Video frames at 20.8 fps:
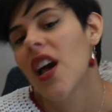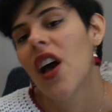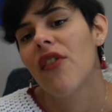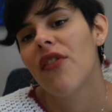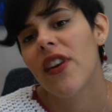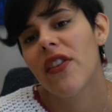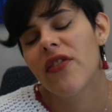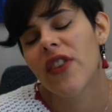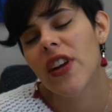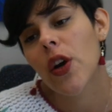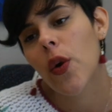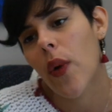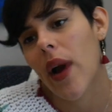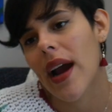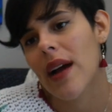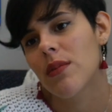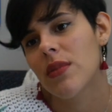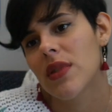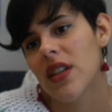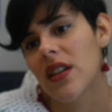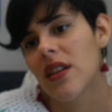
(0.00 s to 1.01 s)
50
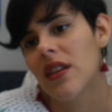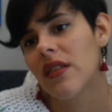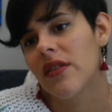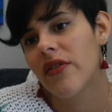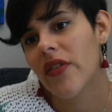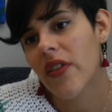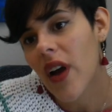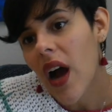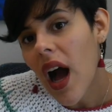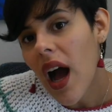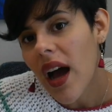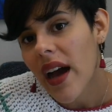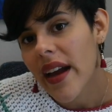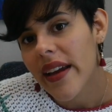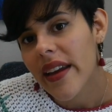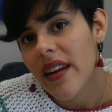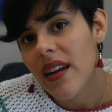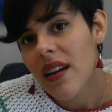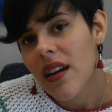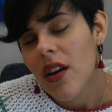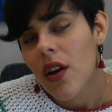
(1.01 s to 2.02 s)
grams of
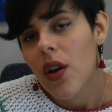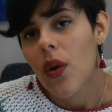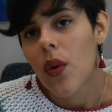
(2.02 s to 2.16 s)
cotton